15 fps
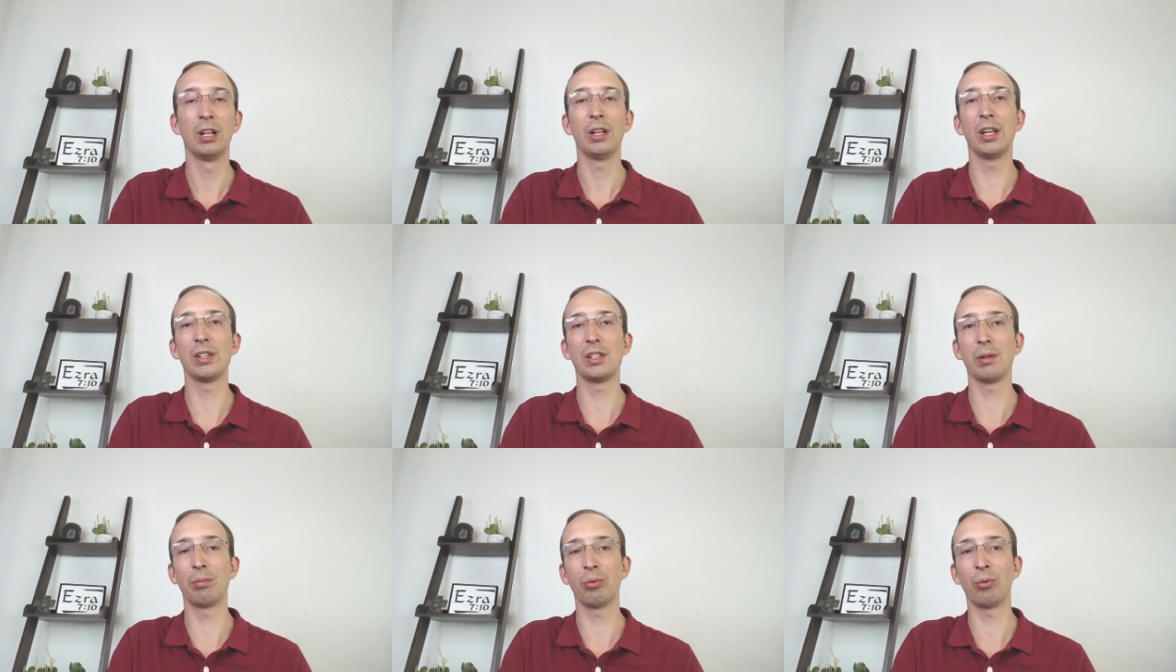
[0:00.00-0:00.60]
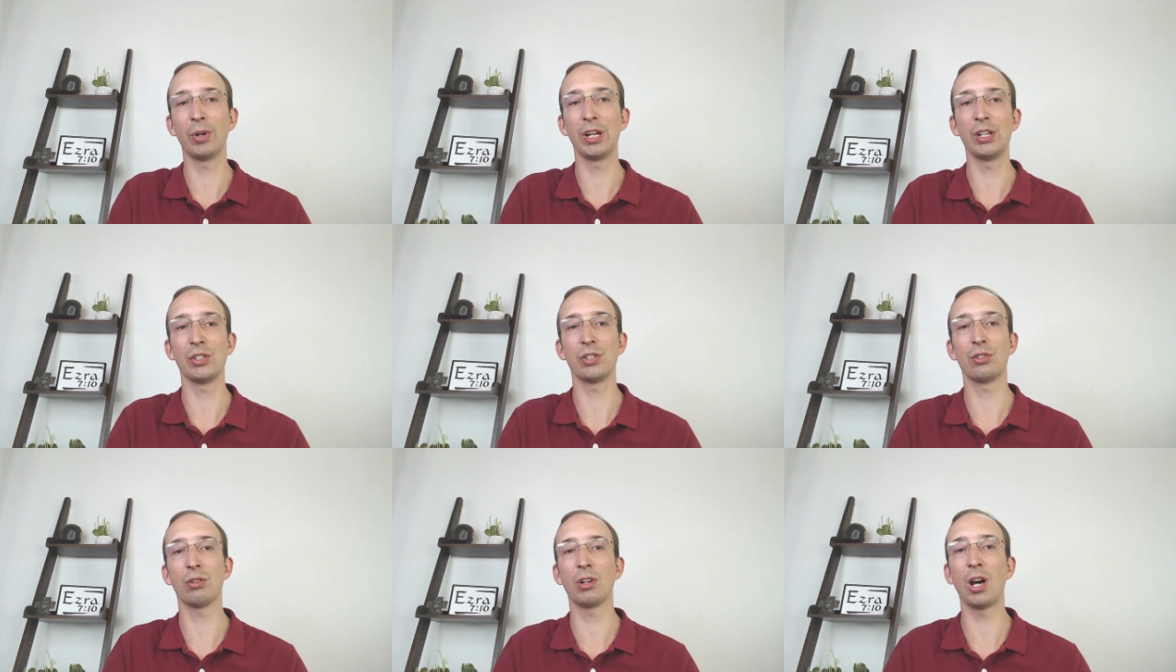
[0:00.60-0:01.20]
is a
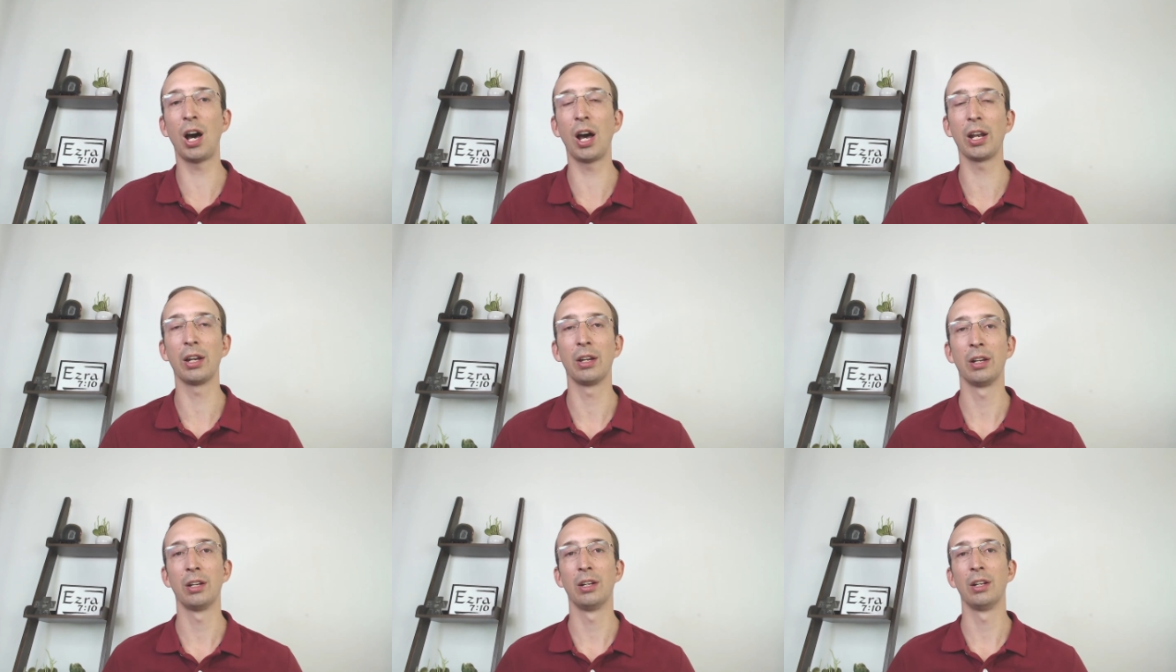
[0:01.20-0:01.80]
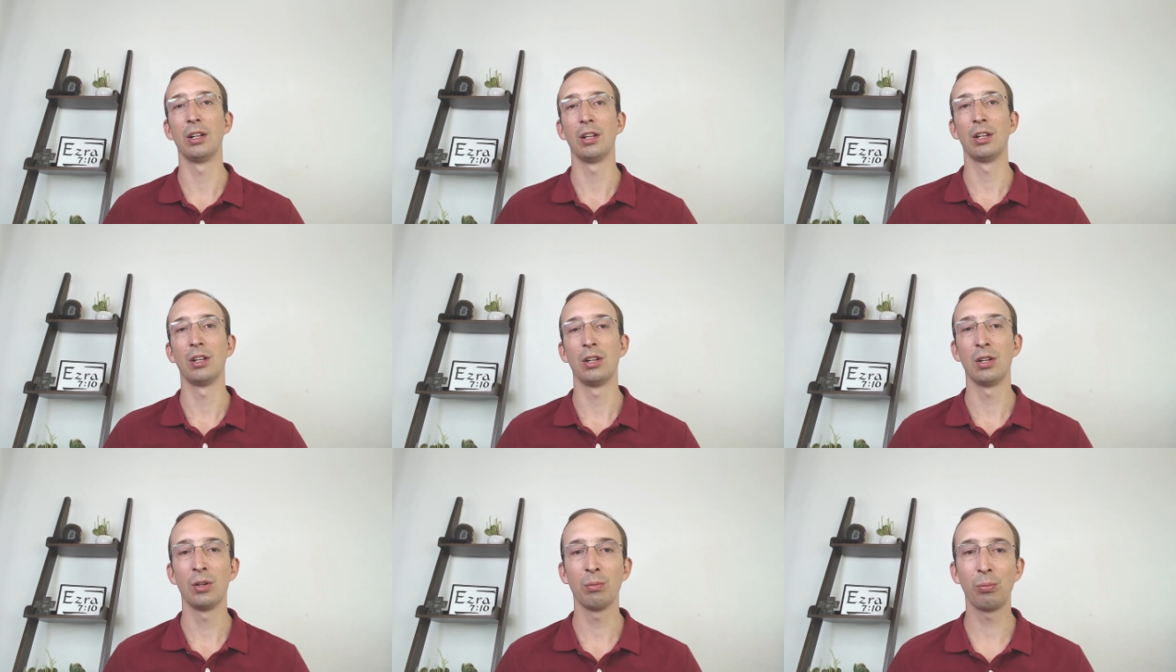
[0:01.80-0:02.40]
priest to God.
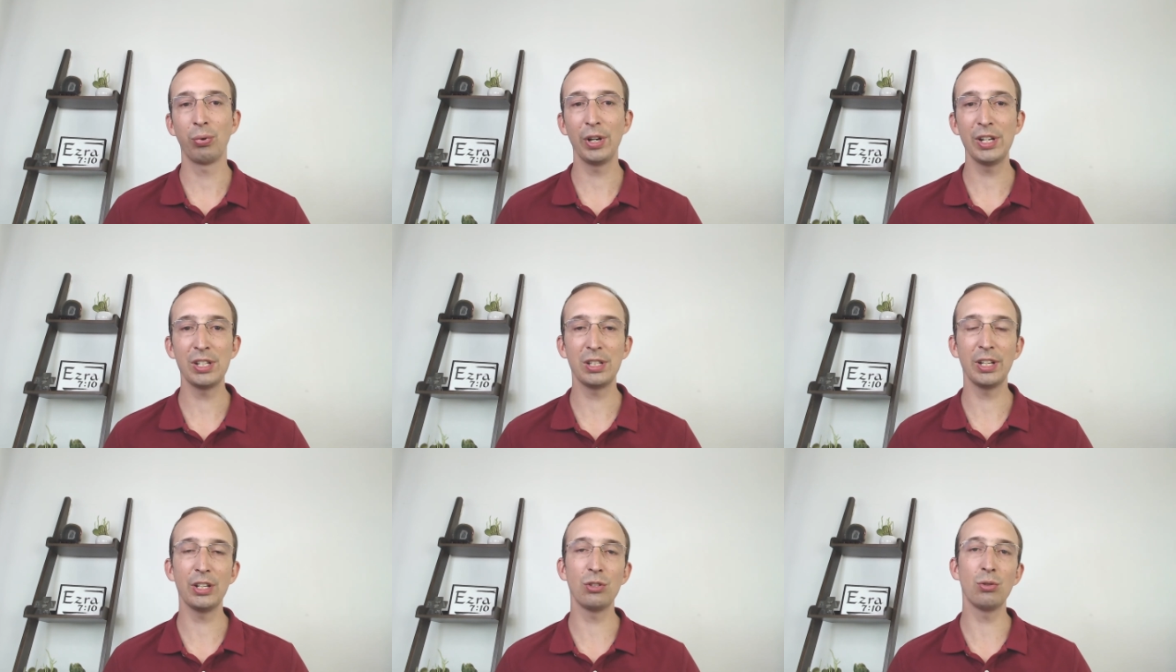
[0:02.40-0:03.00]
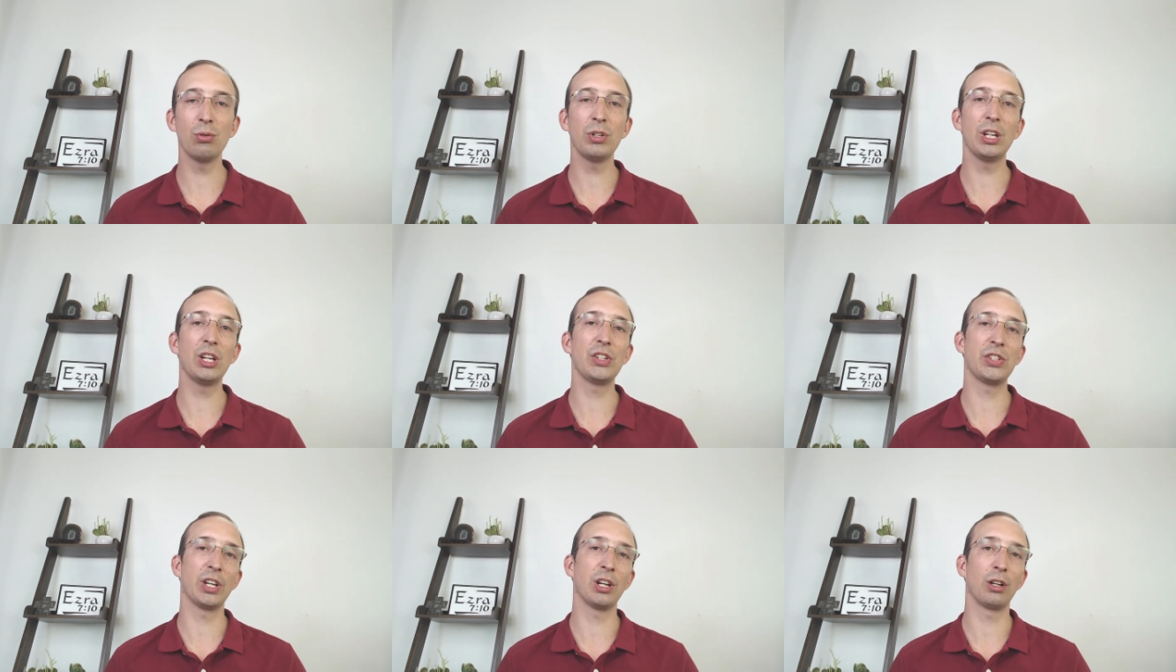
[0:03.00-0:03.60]
Priestly
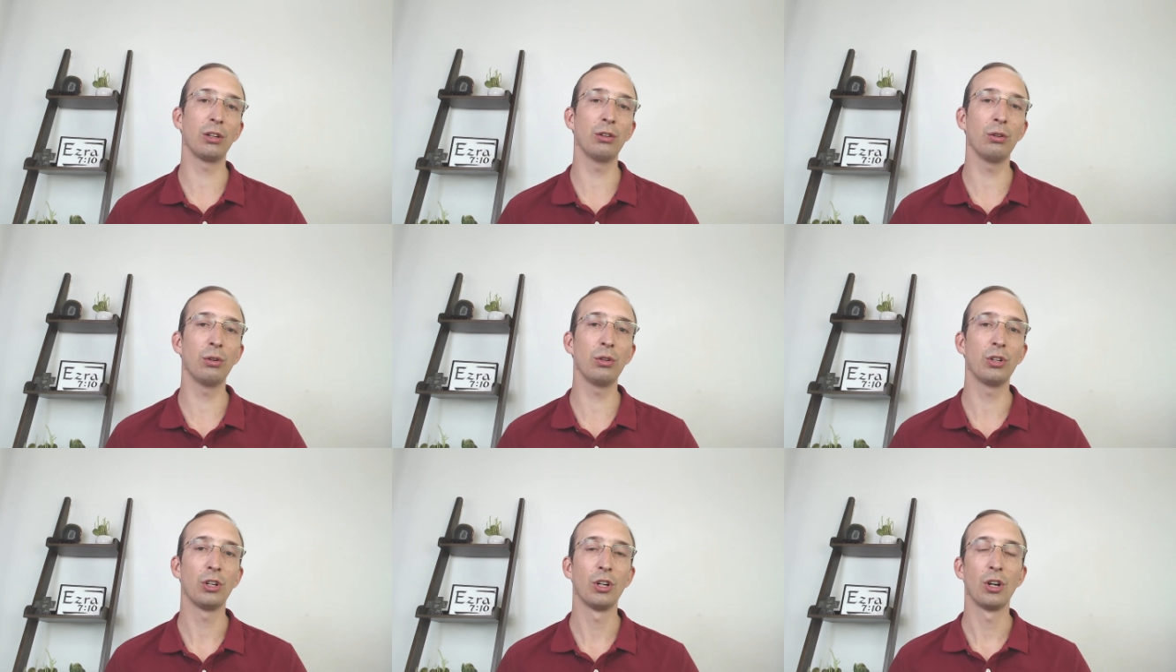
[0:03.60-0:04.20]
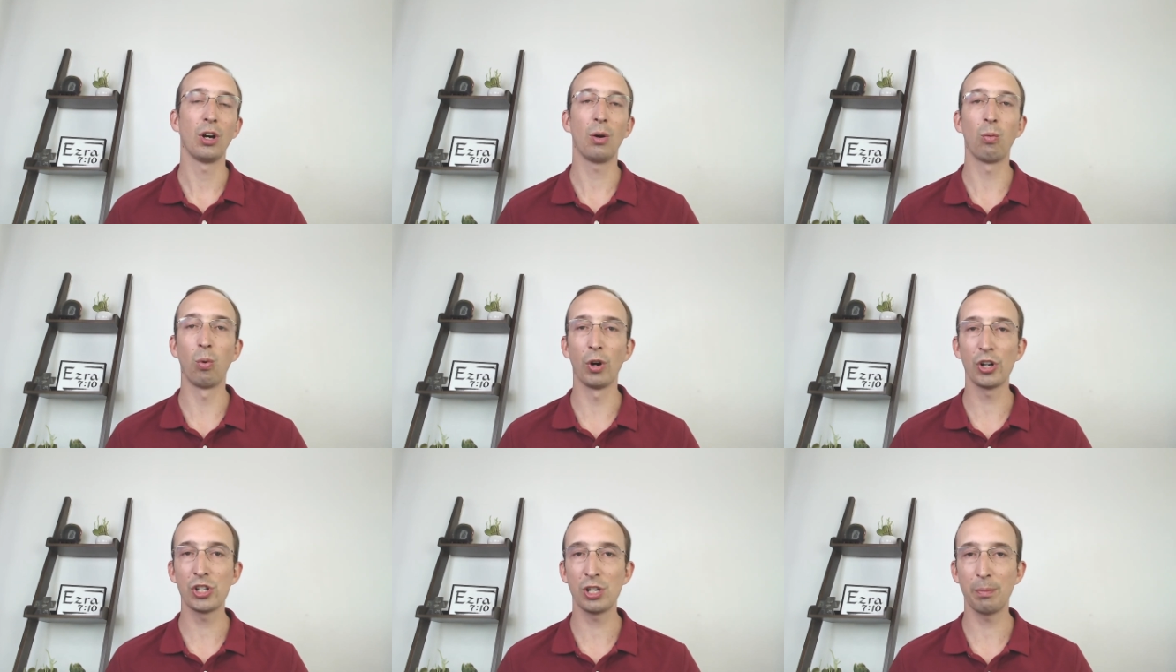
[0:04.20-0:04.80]
duties include
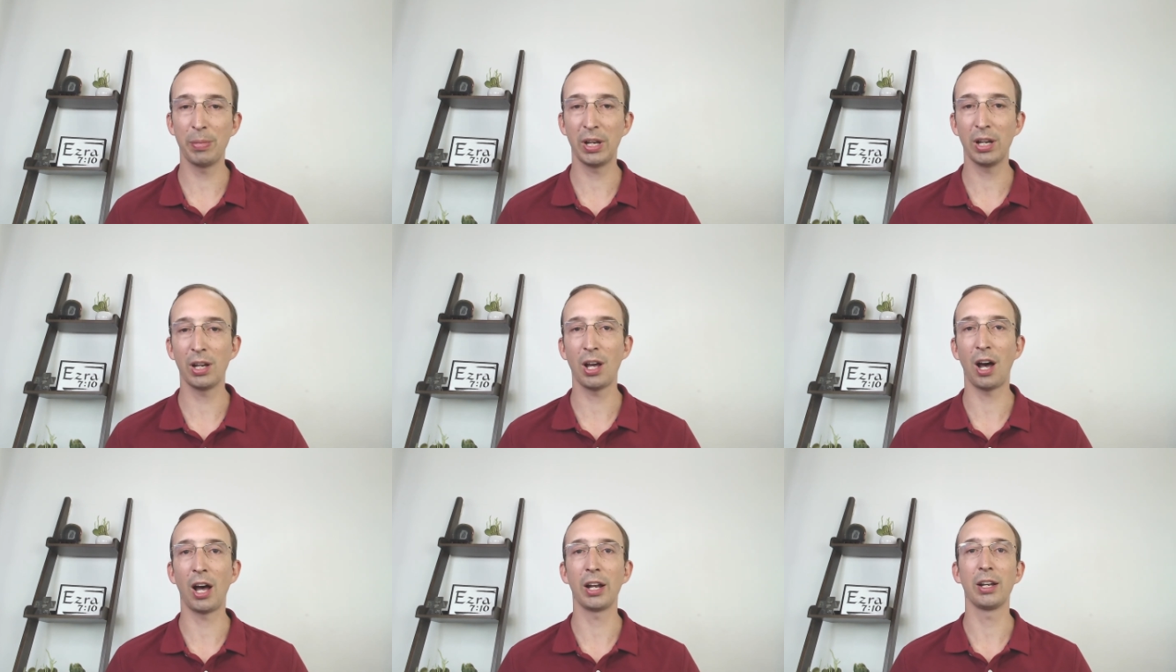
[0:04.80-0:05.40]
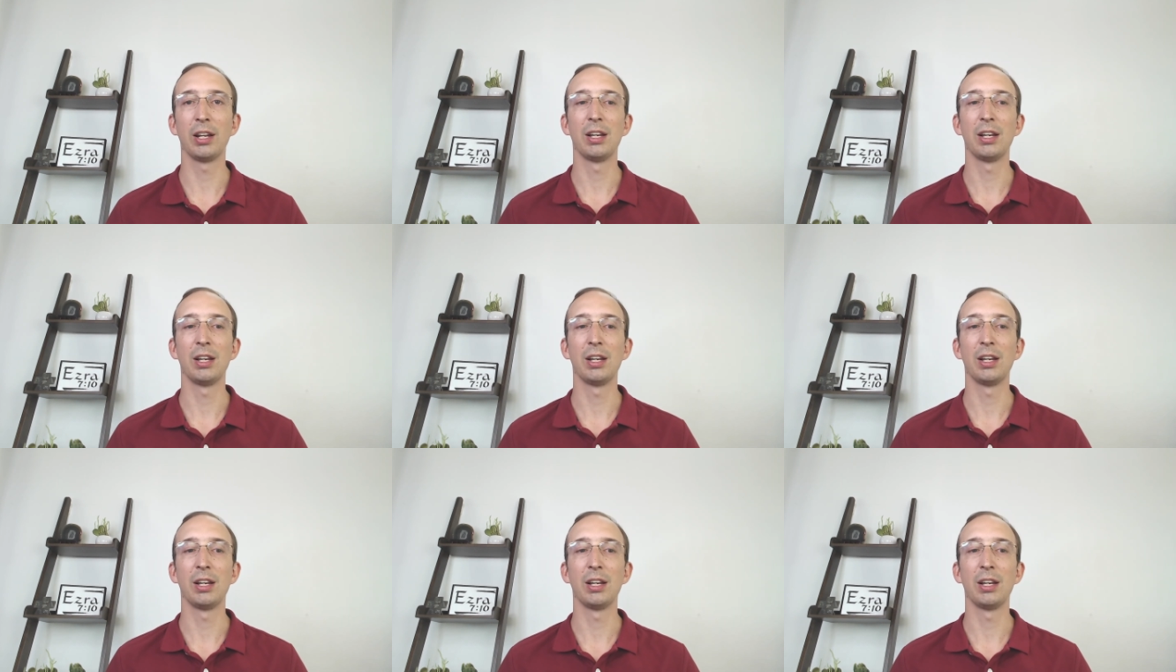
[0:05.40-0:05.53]
worshiping God,